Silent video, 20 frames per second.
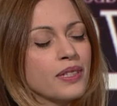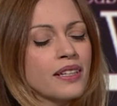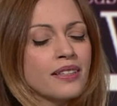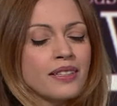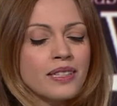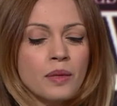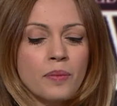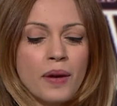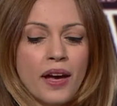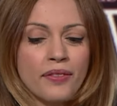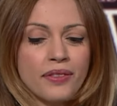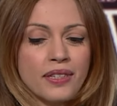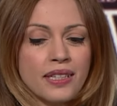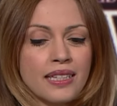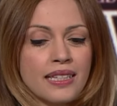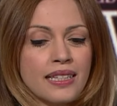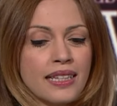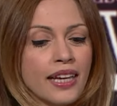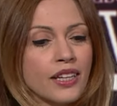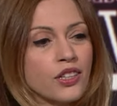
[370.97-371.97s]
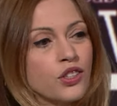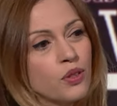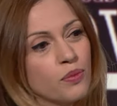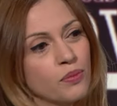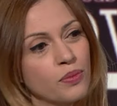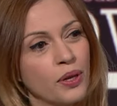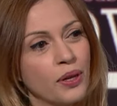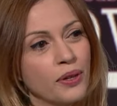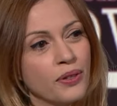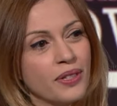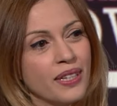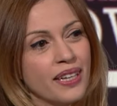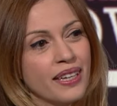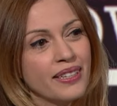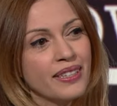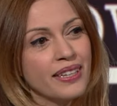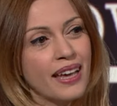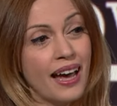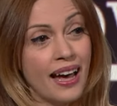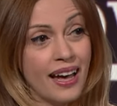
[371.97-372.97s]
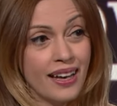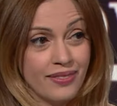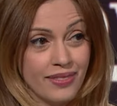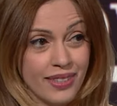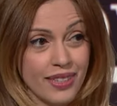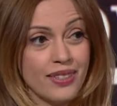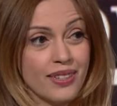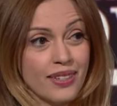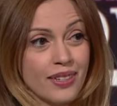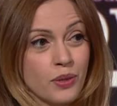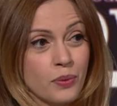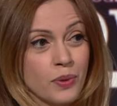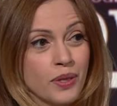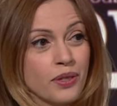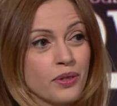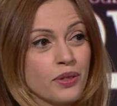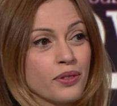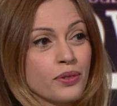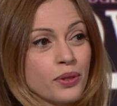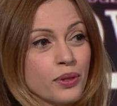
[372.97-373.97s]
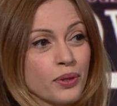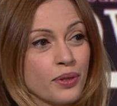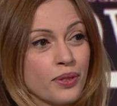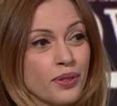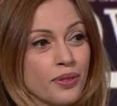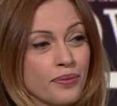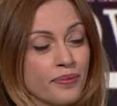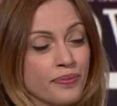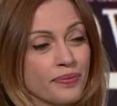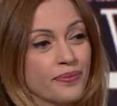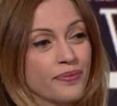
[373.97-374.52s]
Tell us about the selection process and this year's winner, of course.